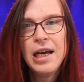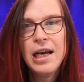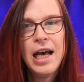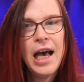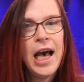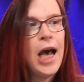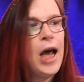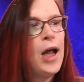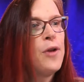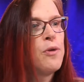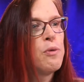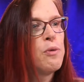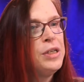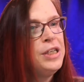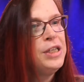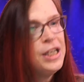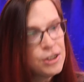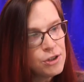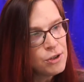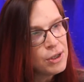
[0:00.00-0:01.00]
and we
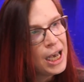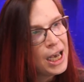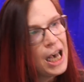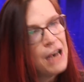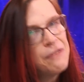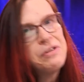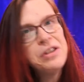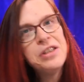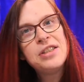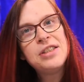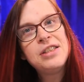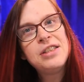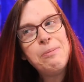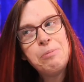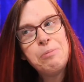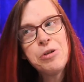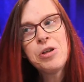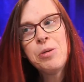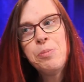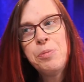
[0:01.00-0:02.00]
need to have a
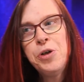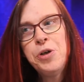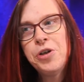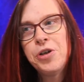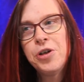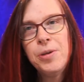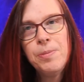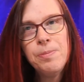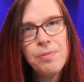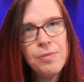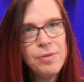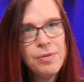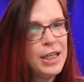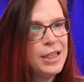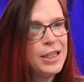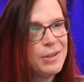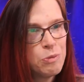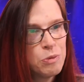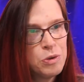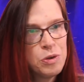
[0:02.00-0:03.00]
separate computer
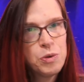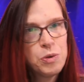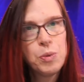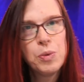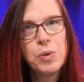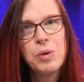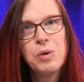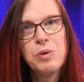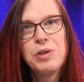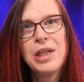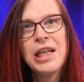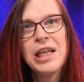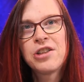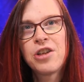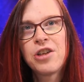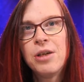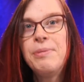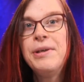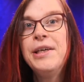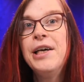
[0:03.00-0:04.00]
that's going
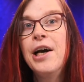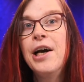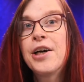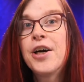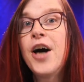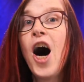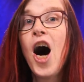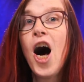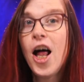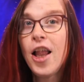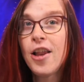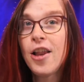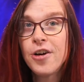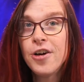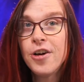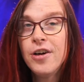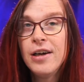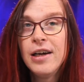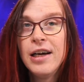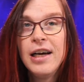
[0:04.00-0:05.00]
to be a
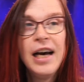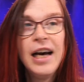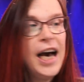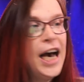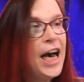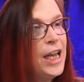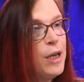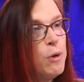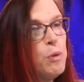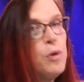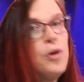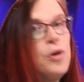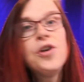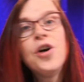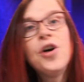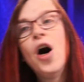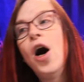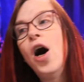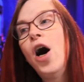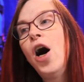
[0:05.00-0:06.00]
caller, and it will
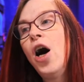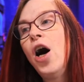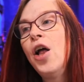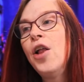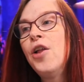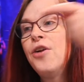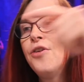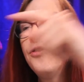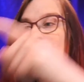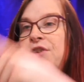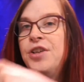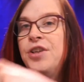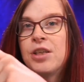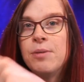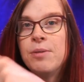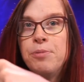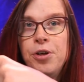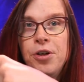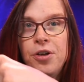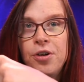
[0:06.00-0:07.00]
call this
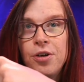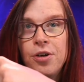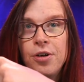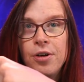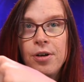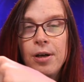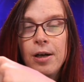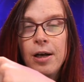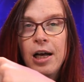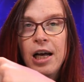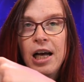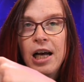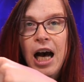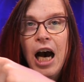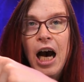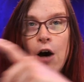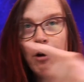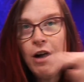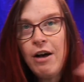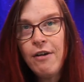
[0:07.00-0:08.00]
computer.
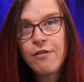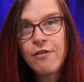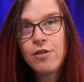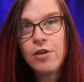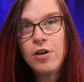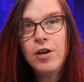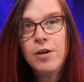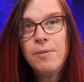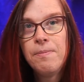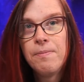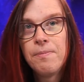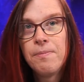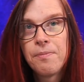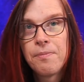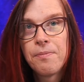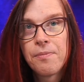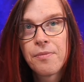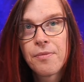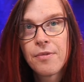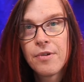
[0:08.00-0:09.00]
However,
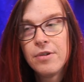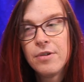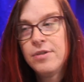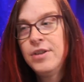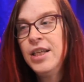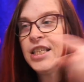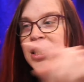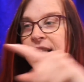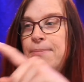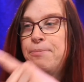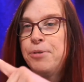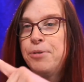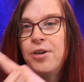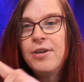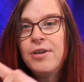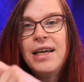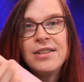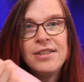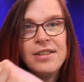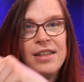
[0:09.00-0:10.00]
this computer
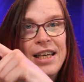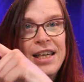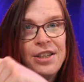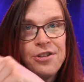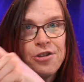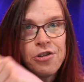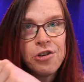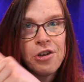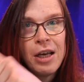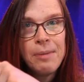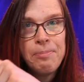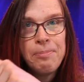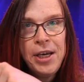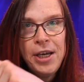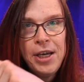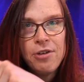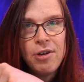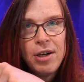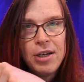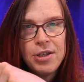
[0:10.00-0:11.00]
has an internal IP
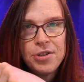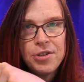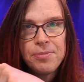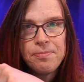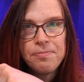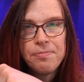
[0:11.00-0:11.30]
address.